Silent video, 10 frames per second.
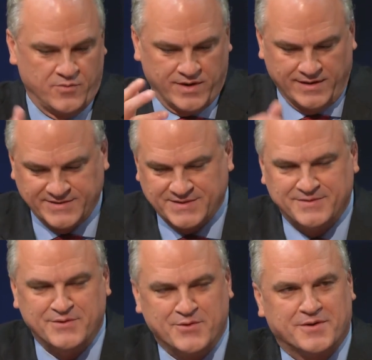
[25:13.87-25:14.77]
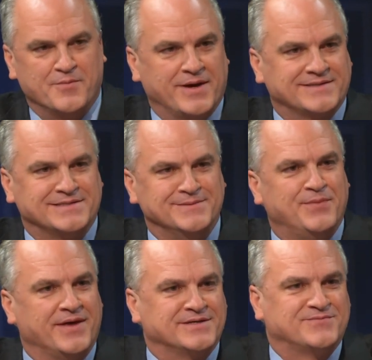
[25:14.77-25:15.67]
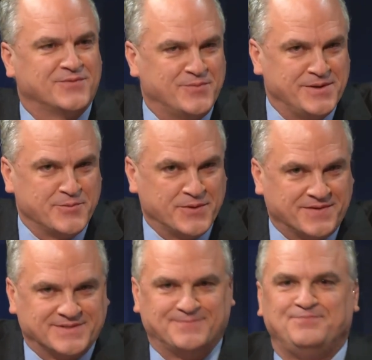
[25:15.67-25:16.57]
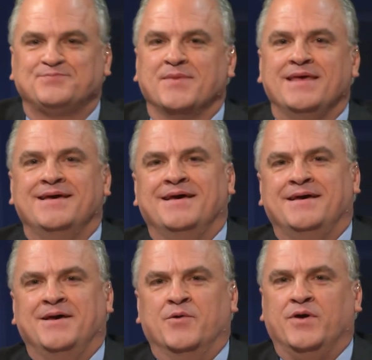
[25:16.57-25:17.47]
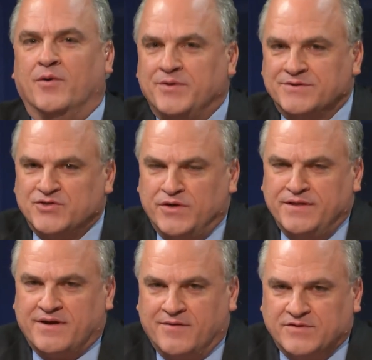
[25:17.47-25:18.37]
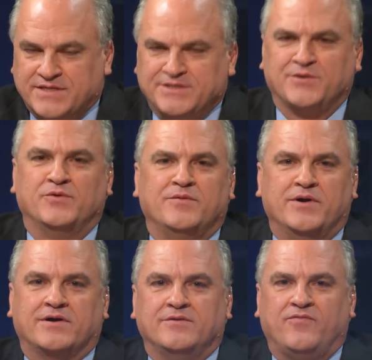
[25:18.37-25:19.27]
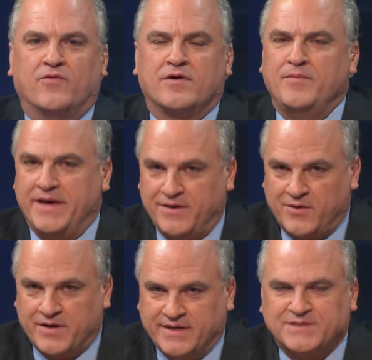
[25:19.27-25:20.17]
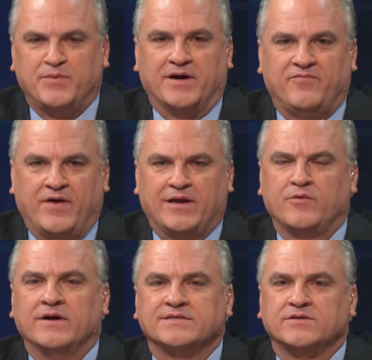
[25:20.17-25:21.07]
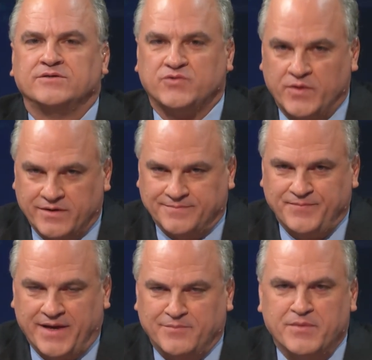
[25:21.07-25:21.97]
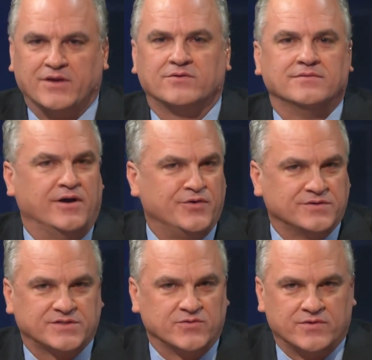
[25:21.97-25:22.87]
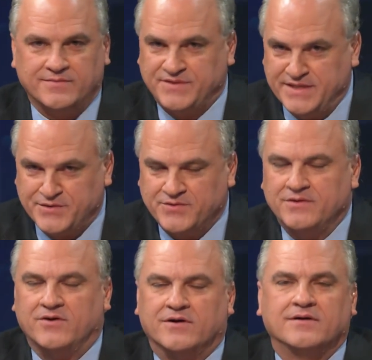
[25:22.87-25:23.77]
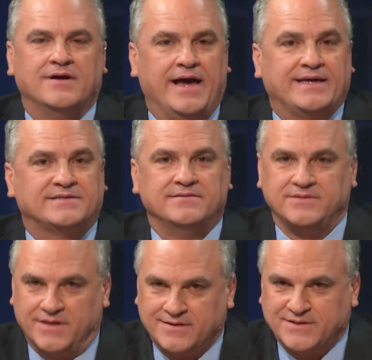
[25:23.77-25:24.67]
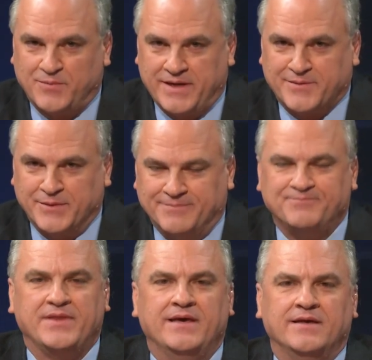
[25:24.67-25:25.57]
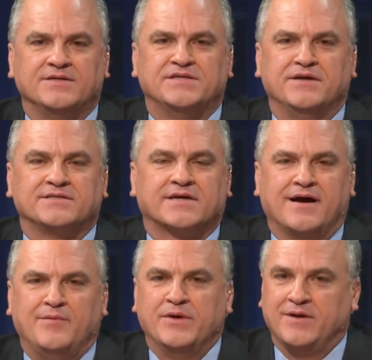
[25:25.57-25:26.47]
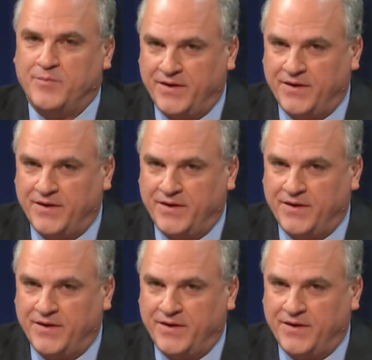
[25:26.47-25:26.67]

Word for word: Ryan Lizza, The New Yorker magazine. Thanks for being with us. Thanks, Doug. We hope you'll join the conversation with American Forum and our guests by following us on Twitter at Miller_Center or at Douglas Blackman. To send us a comment